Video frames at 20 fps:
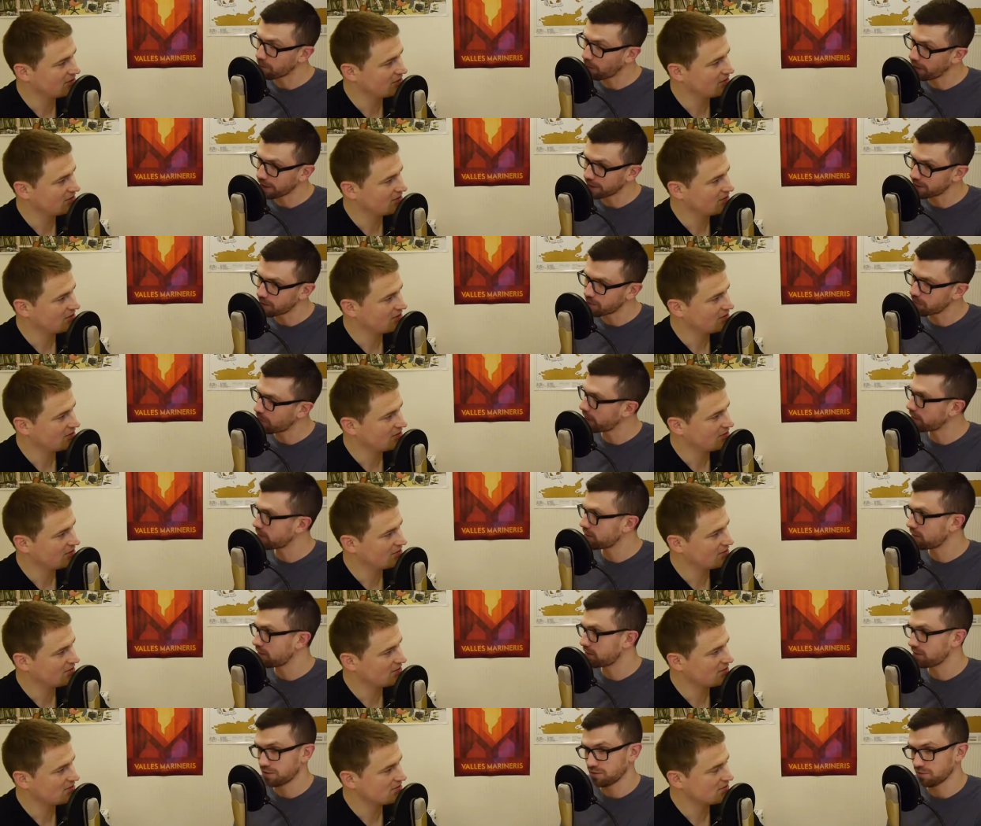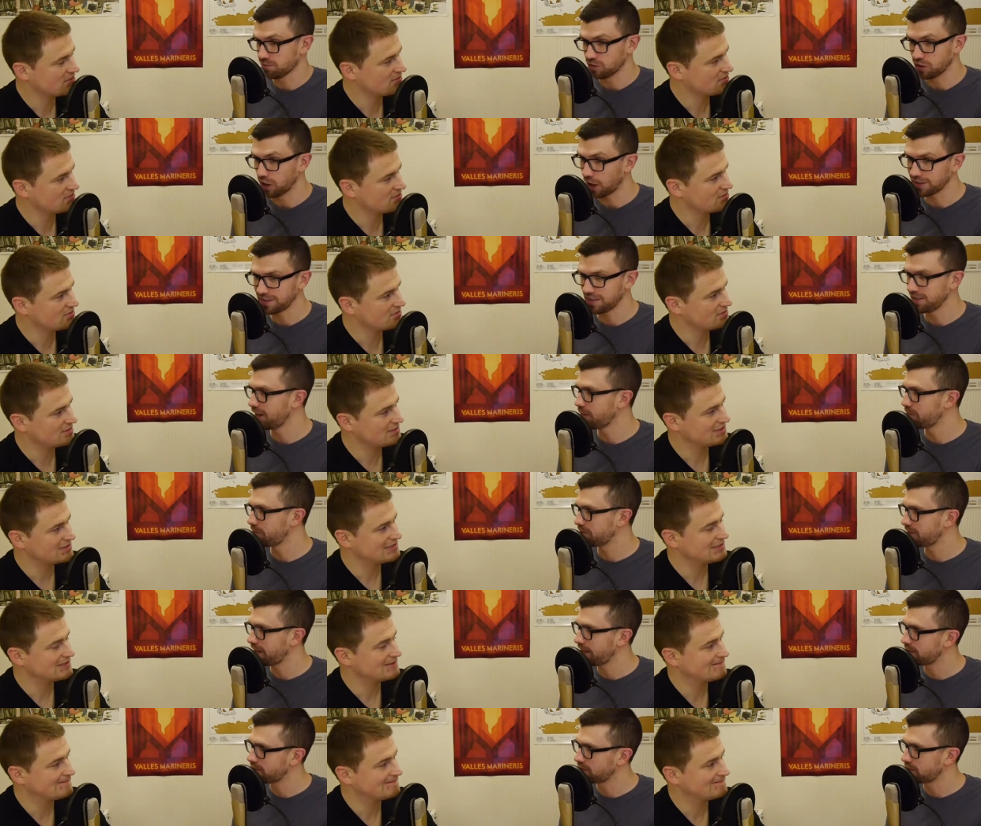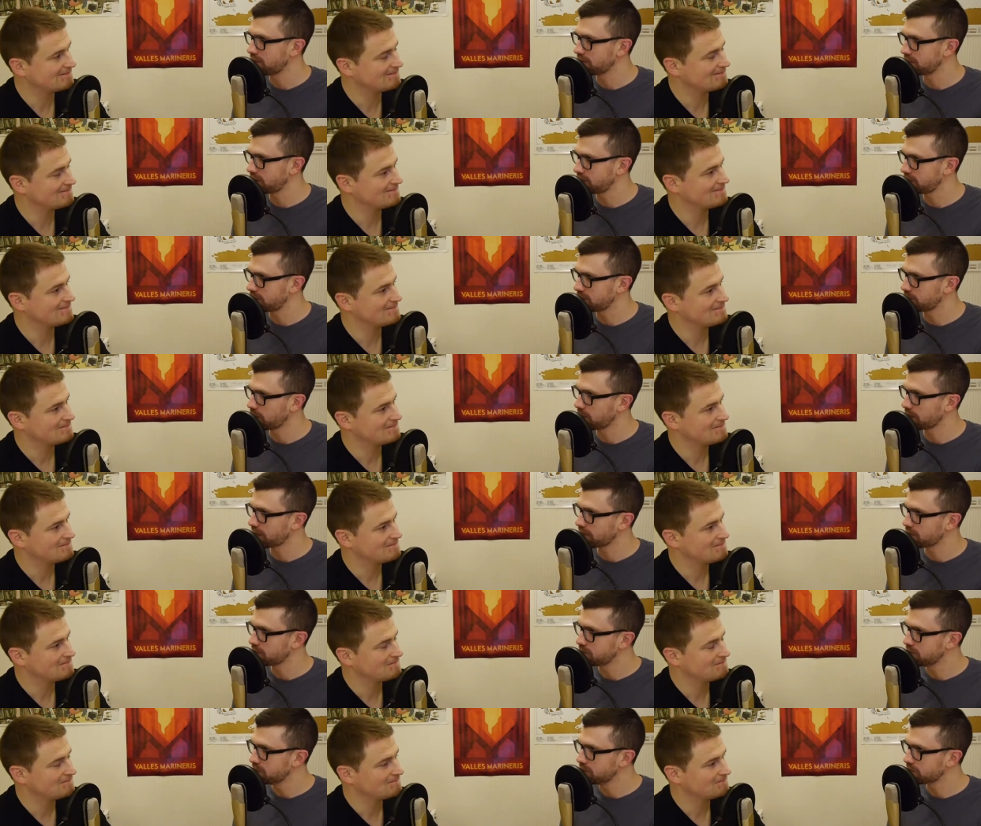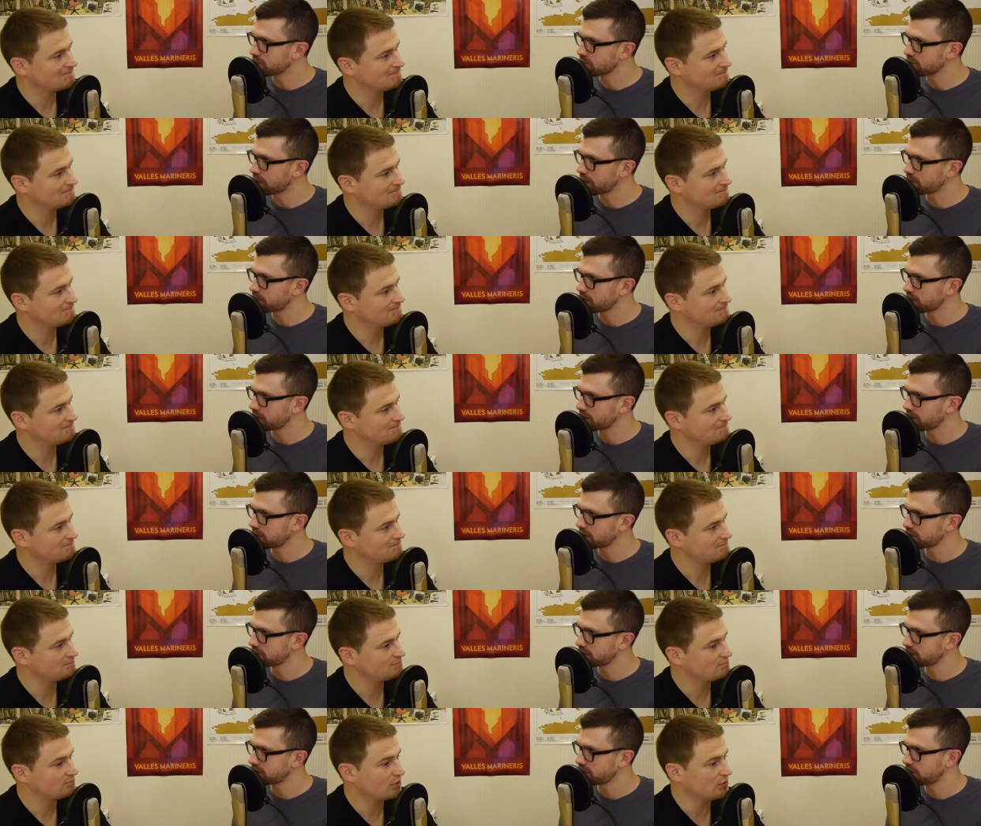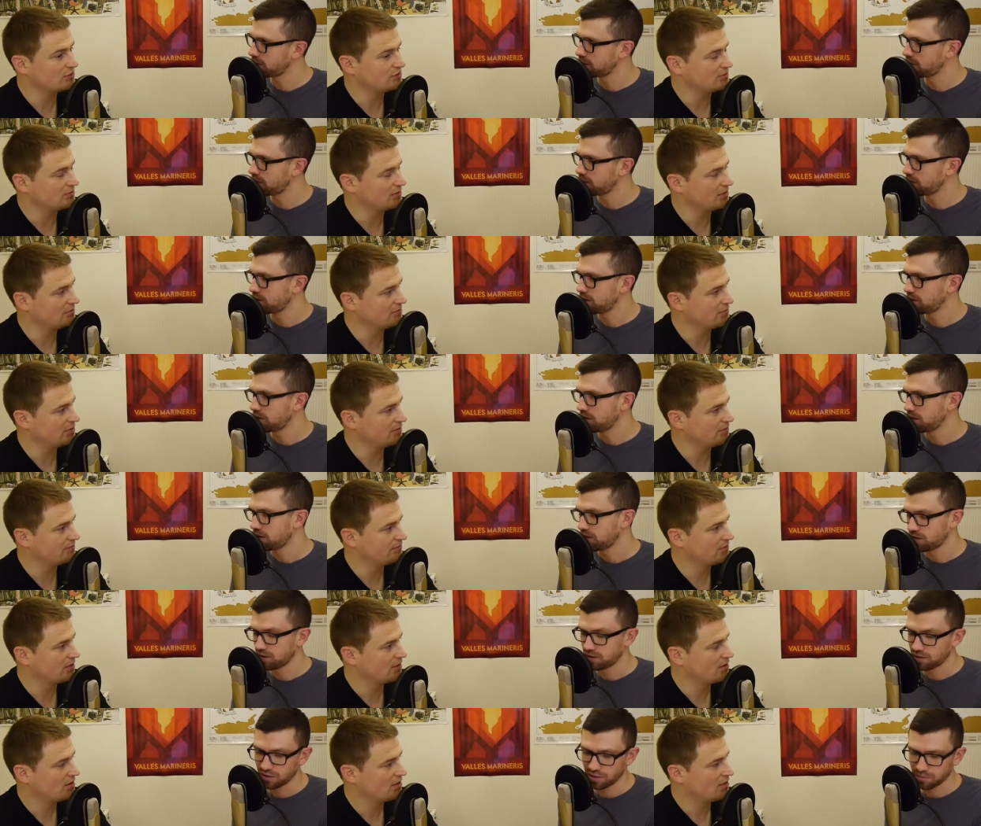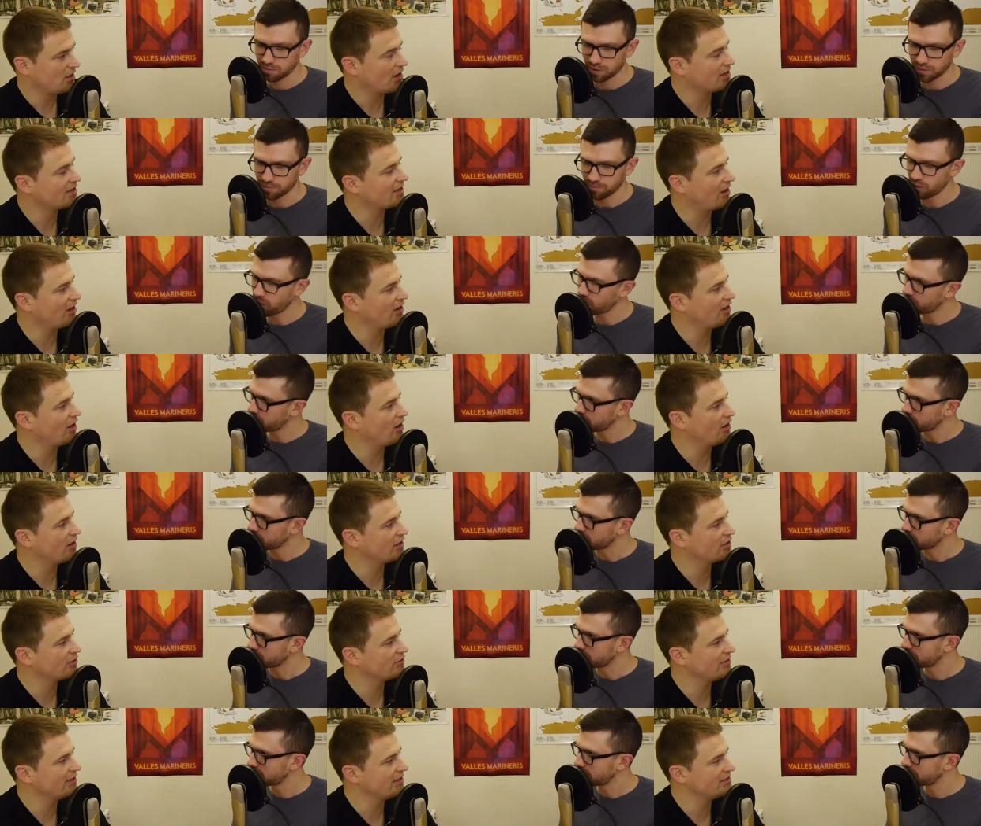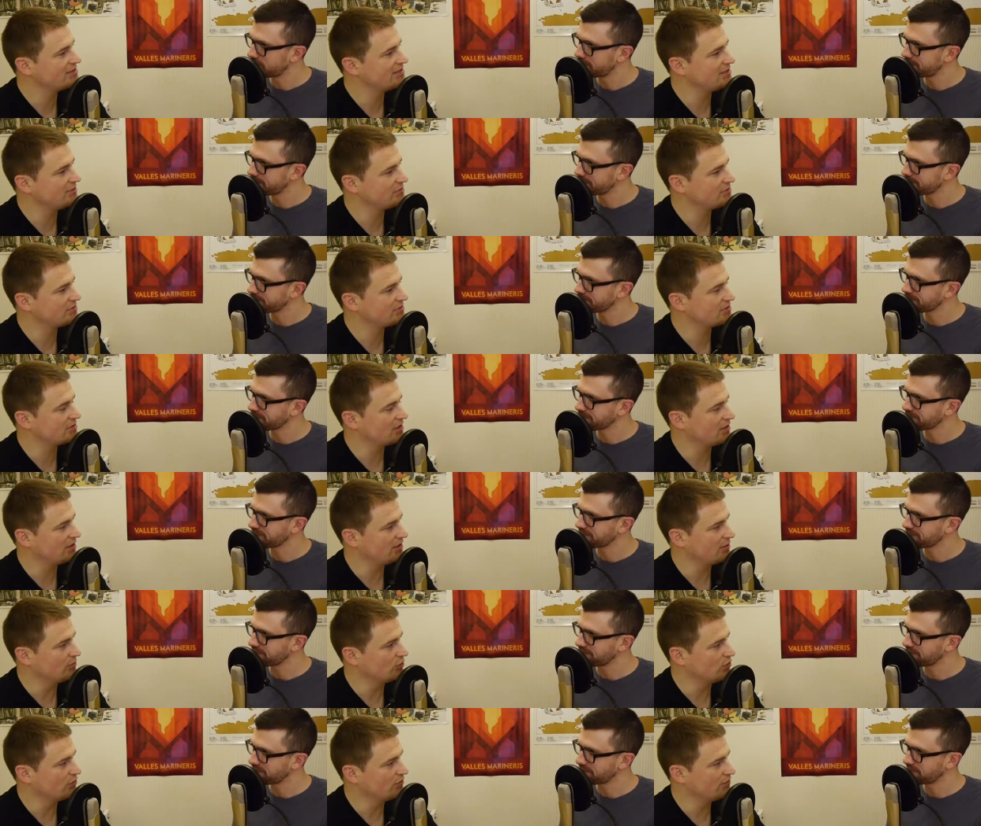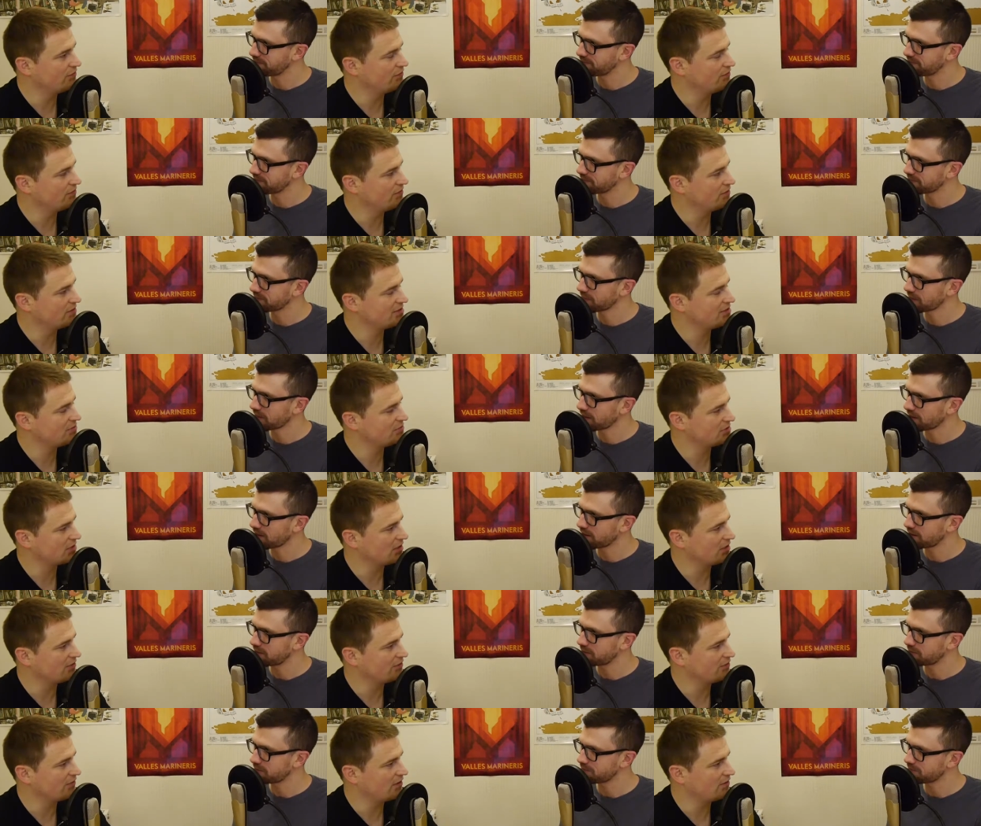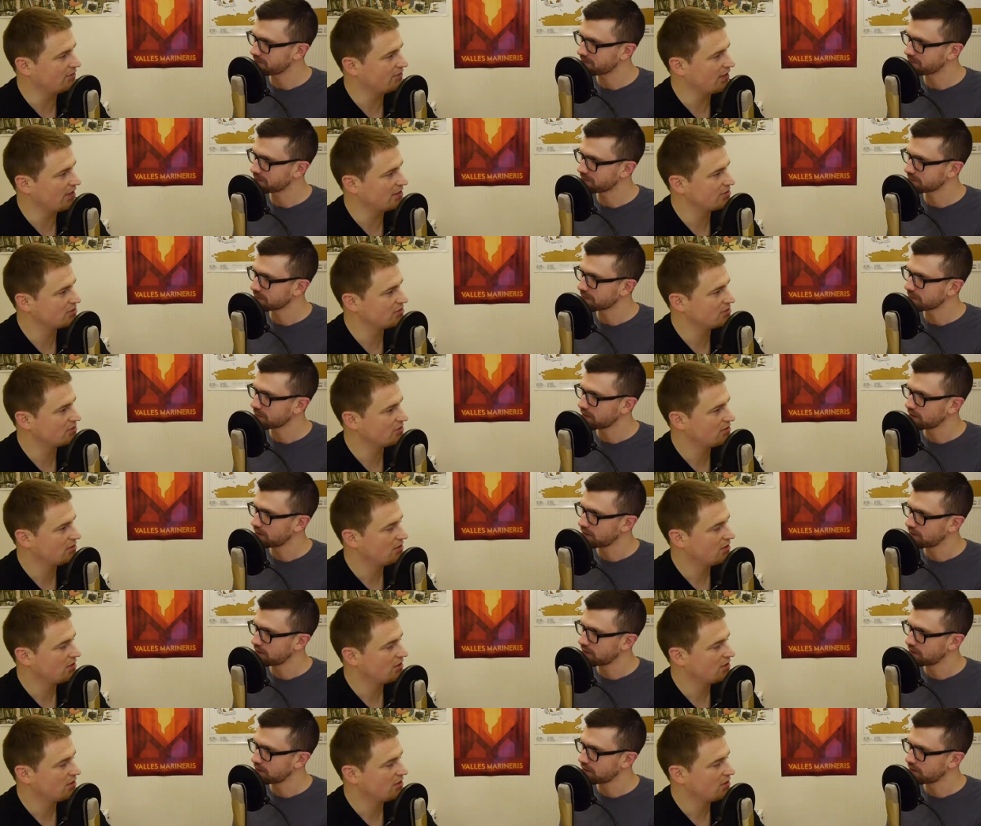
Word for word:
Speaker 1: might it might 99% of civilizations might get removed through that process. Possibly, but, but I, I, I,
Speaker 2: agree it seems slightly more it seems slightly far fetched